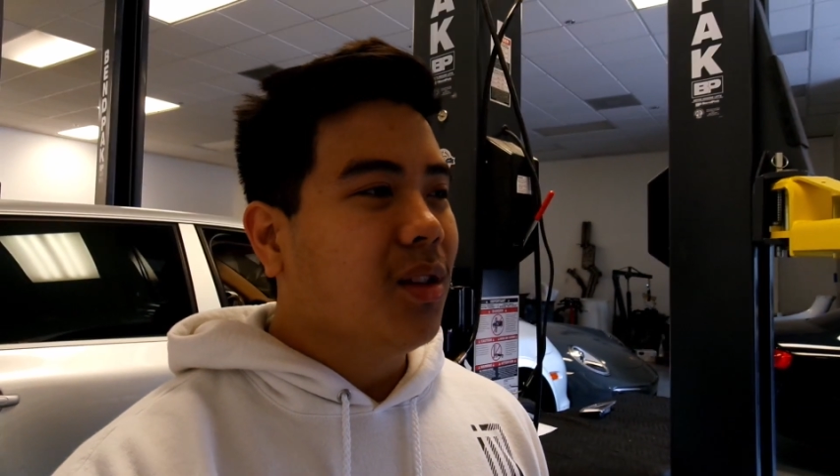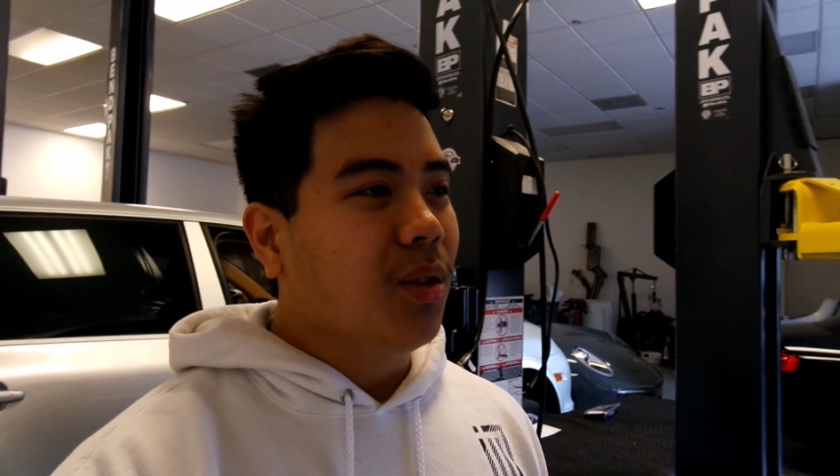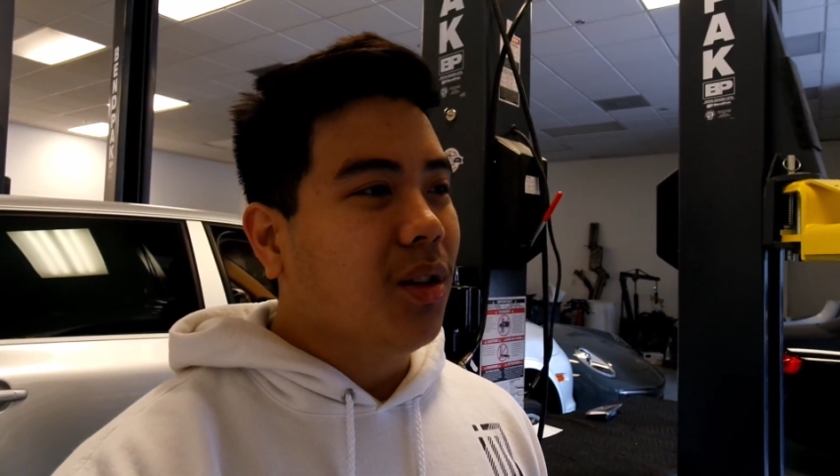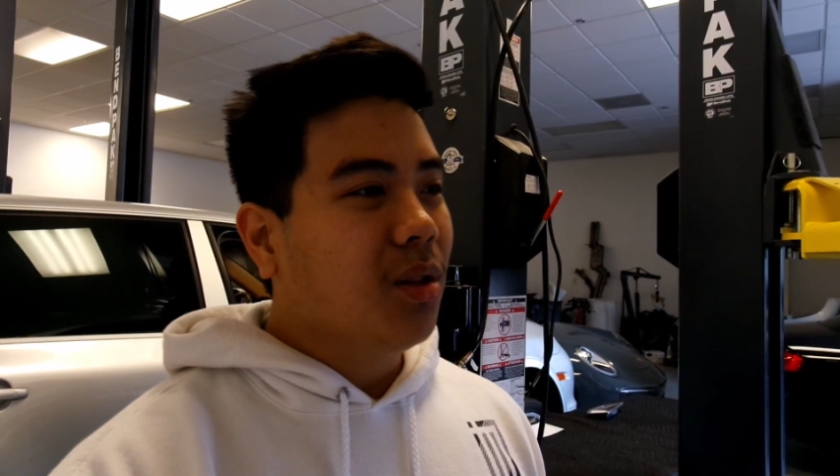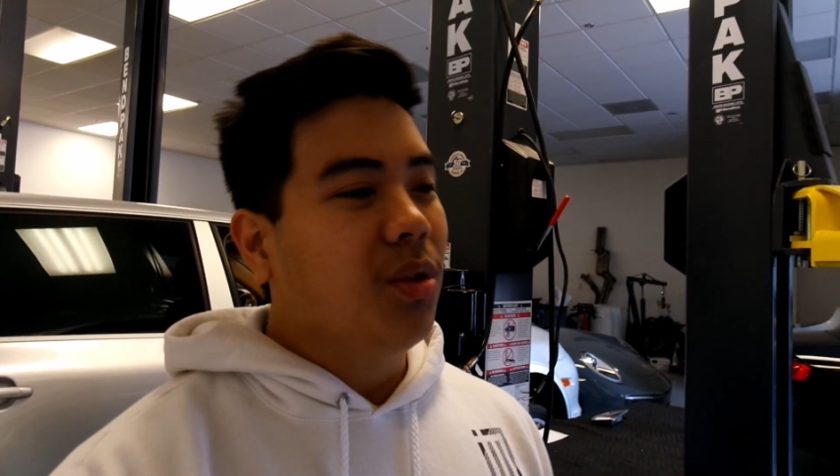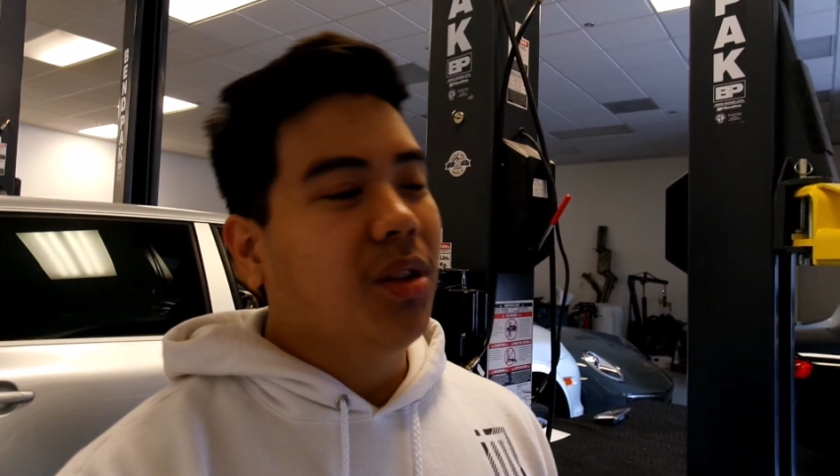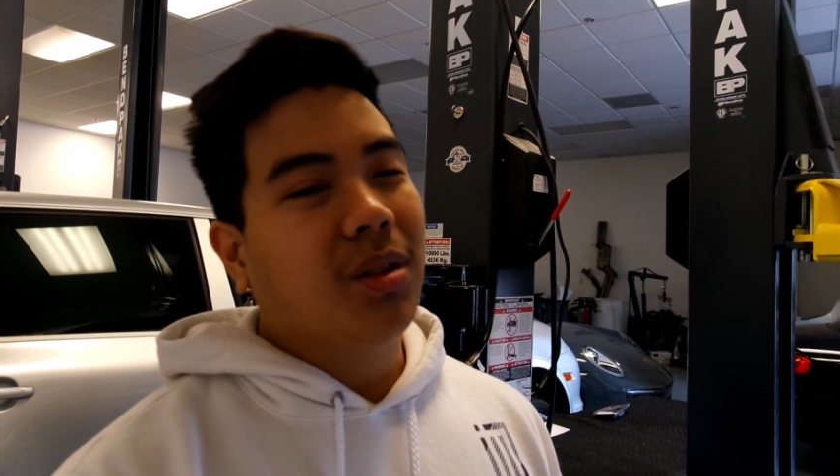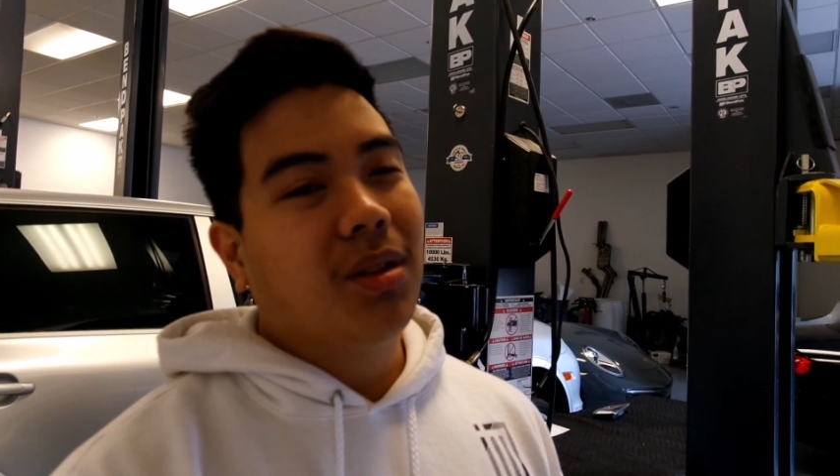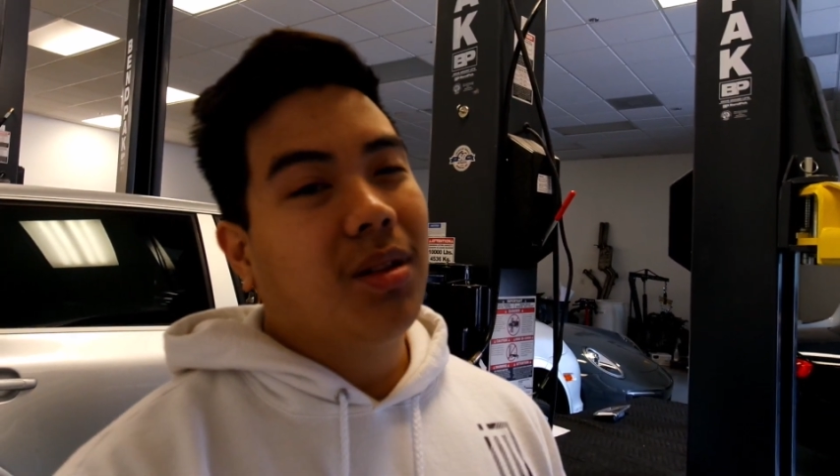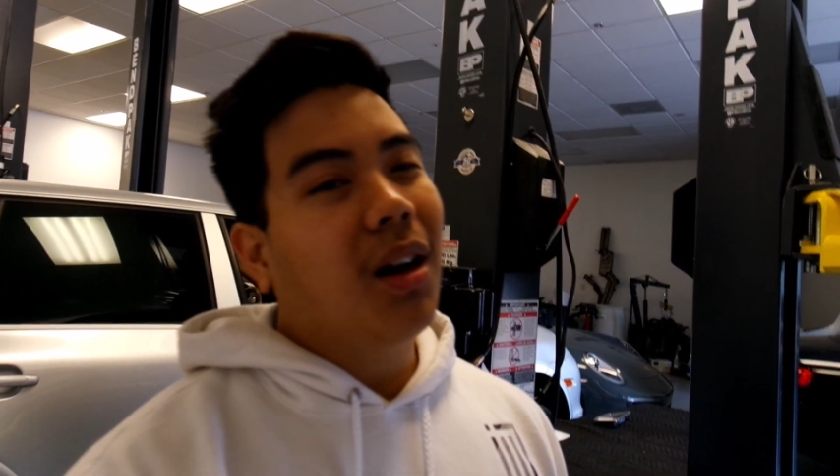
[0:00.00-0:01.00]
So this one
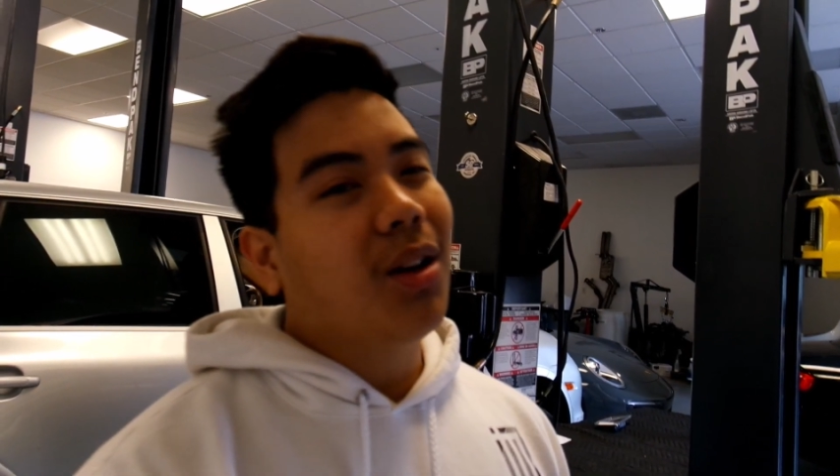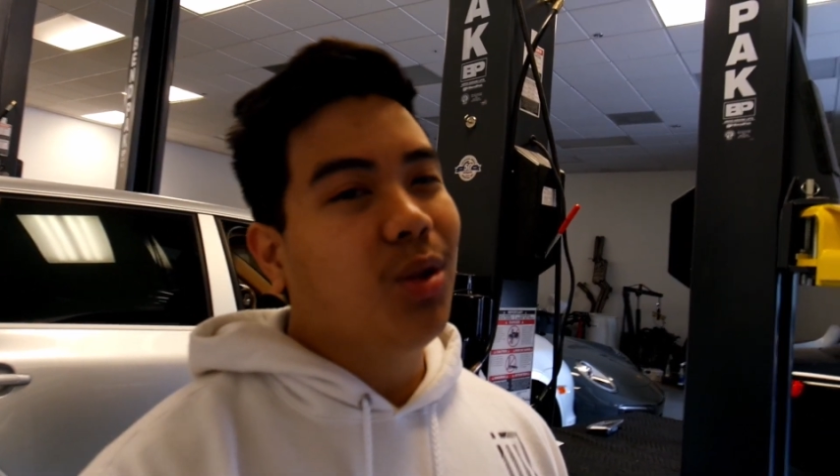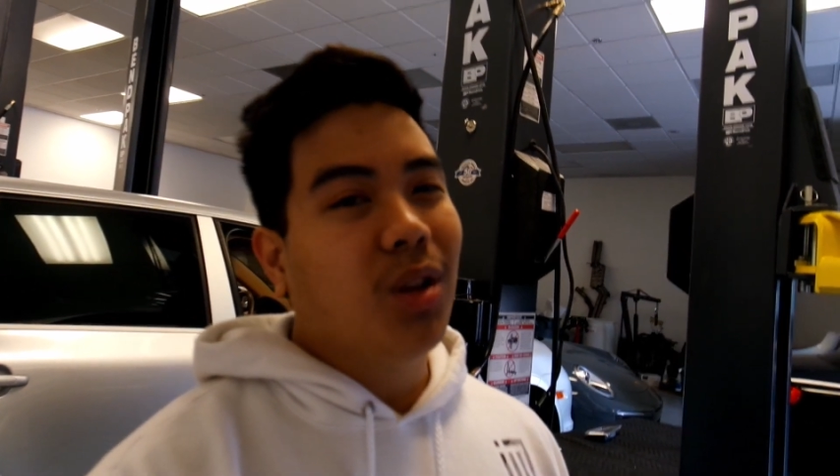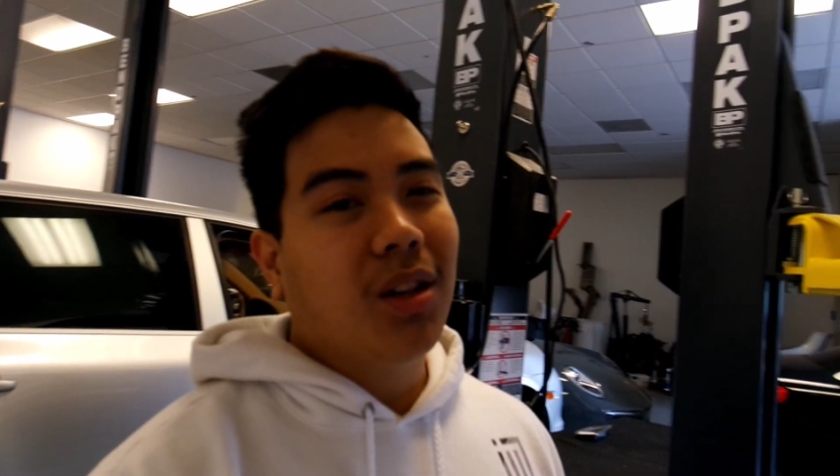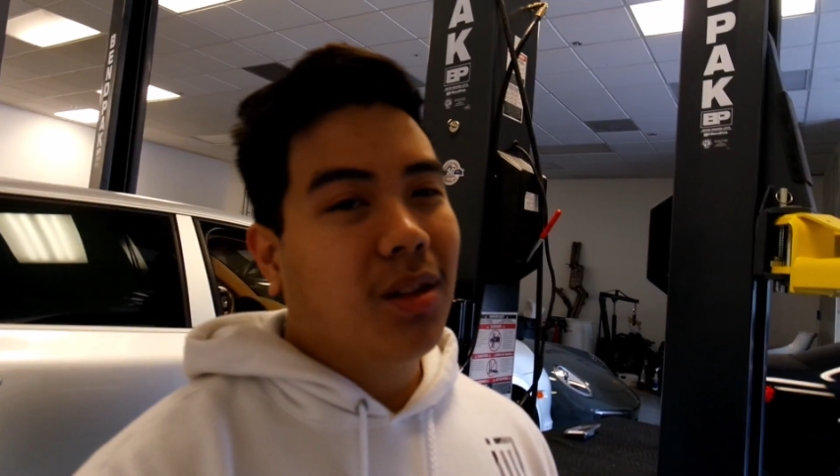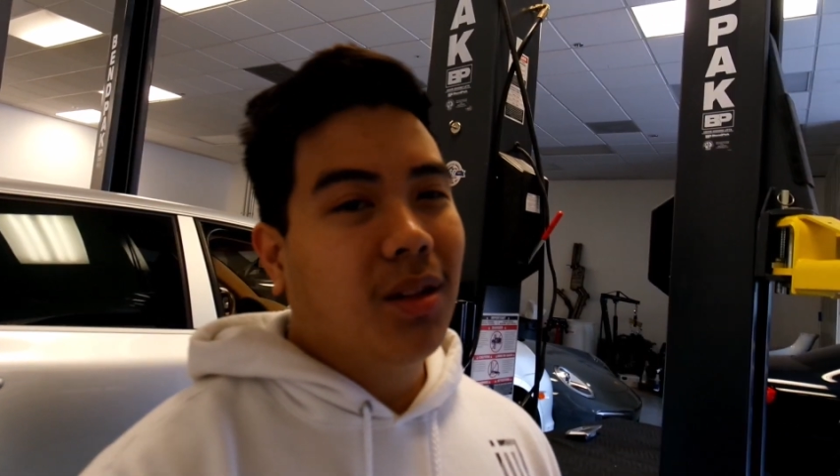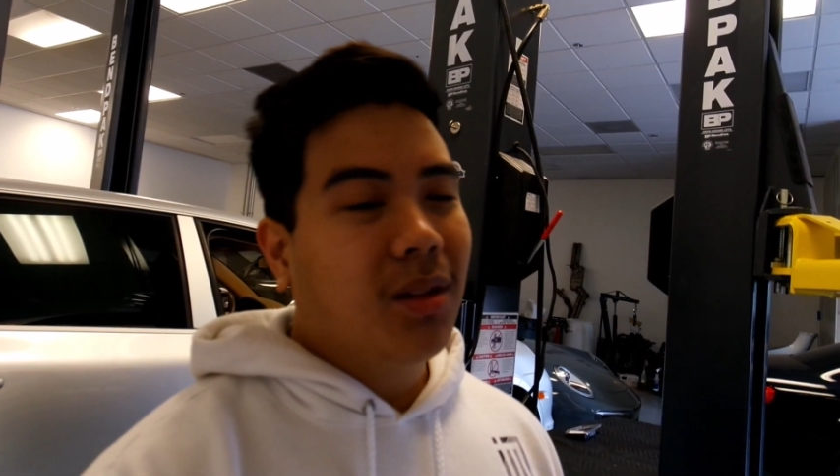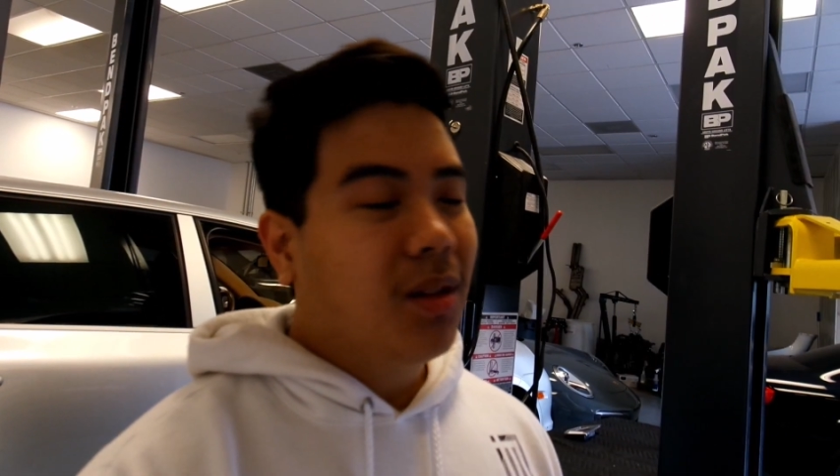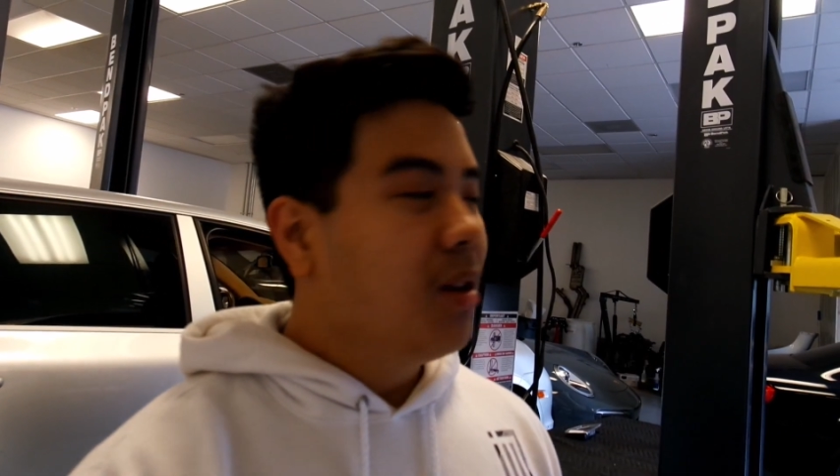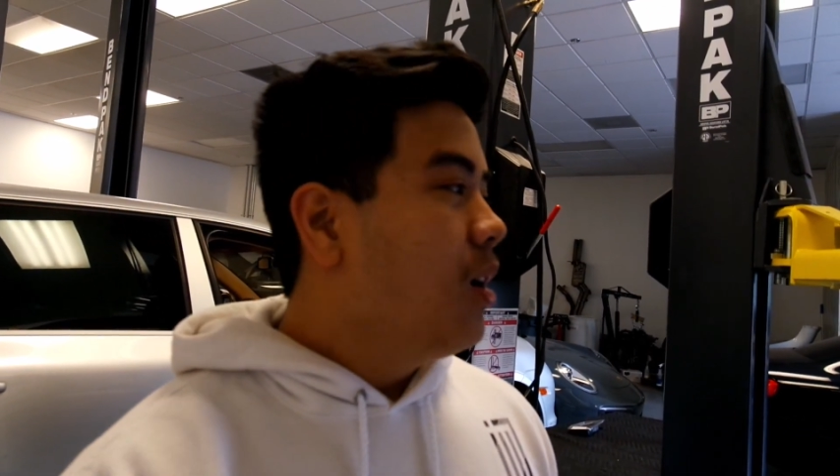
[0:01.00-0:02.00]
just
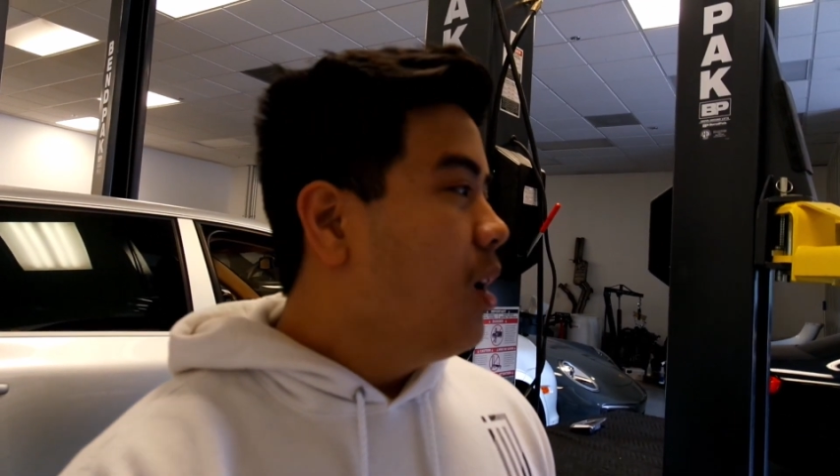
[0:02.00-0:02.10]
adjusts